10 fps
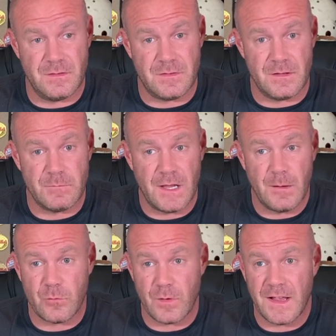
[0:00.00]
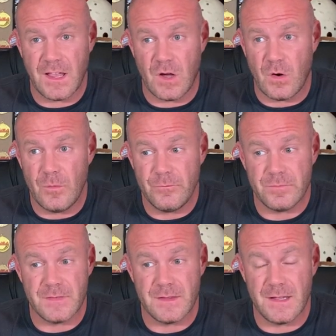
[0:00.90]
sometimes when I get home,
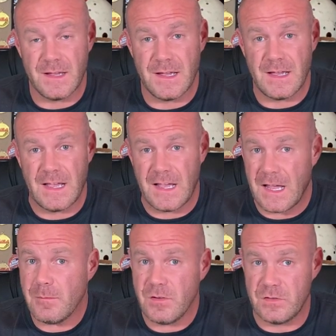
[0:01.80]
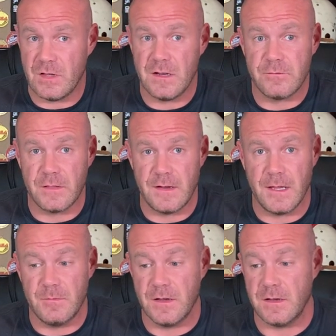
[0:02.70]
I'm just done for the
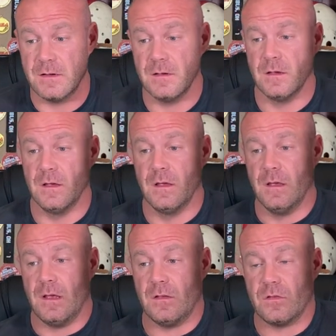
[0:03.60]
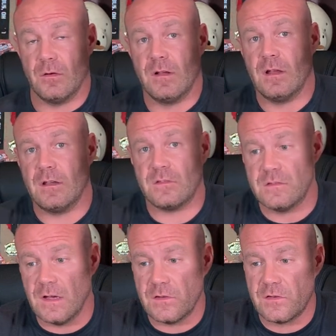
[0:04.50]
damn day. And so it
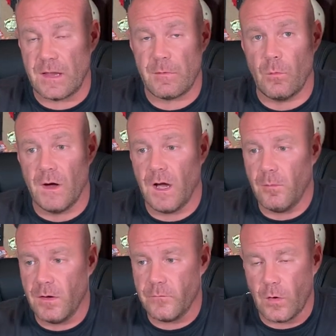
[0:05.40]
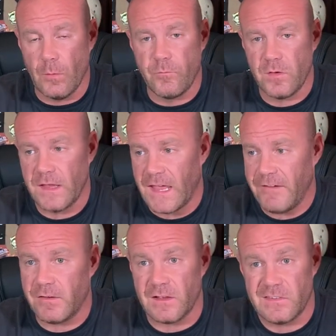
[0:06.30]
does take me a while, but hopefully
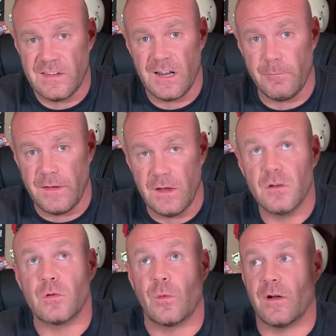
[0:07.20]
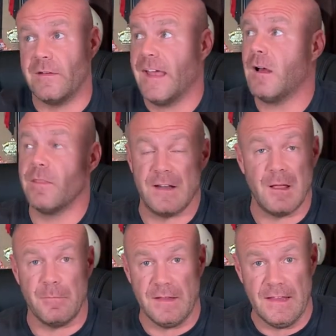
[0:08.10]
having a setup here to where now that
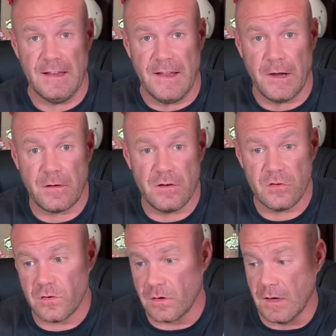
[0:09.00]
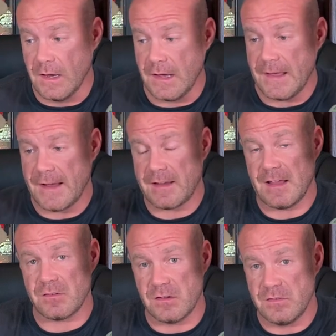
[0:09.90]
I'm in air conditioner, I can
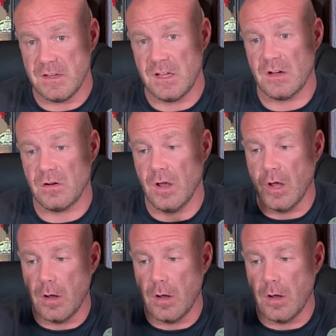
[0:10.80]
actually sit here,